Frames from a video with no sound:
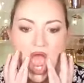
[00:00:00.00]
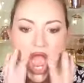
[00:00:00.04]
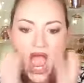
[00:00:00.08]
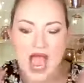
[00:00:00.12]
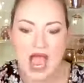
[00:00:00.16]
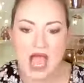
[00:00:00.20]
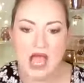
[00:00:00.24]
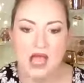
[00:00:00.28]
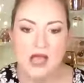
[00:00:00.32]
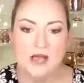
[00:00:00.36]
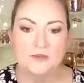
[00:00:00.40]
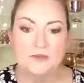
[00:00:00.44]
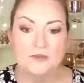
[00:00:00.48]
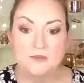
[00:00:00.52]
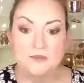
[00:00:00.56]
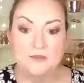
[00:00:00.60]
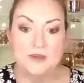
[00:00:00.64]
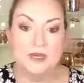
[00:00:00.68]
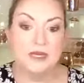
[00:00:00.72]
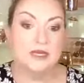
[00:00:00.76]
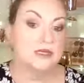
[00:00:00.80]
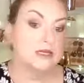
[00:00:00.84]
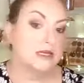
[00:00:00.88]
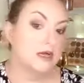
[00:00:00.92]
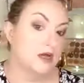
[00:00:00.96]

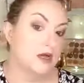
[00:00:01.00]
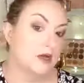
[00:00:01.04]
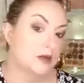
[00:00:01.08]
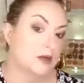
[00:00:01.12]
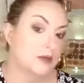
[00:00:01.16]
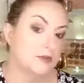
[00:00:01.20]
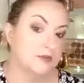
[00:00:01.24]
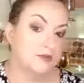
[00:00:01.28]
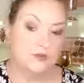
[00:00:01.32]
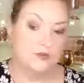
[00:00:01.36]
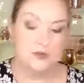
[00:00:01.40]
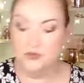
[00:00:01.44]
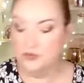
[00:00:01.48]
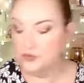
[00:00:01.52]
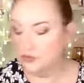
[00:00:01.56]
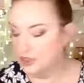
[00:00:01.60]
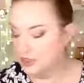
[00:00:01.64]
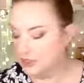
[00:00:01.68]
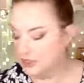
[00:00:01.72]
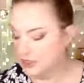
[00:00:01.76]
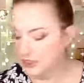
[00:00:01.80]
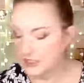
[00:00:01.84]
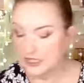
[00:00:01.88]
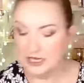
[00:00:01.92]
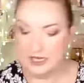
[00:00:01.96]
but I'm
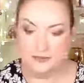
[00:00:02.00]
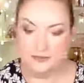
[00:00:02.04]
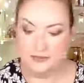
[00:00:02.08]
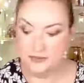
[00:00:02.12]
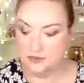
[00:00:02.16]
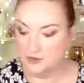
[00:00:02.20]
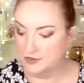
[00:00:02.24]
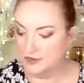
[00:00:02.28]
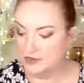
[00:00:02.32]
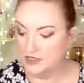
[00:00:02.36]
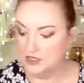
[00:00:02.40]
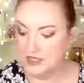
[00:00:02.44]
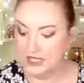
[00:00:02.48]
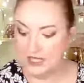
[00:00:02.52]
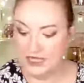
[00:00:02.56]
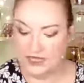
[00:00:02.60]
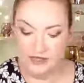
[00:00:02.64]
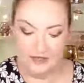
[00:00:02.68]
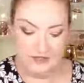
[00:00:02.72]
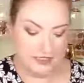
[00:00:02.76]
really happy with that.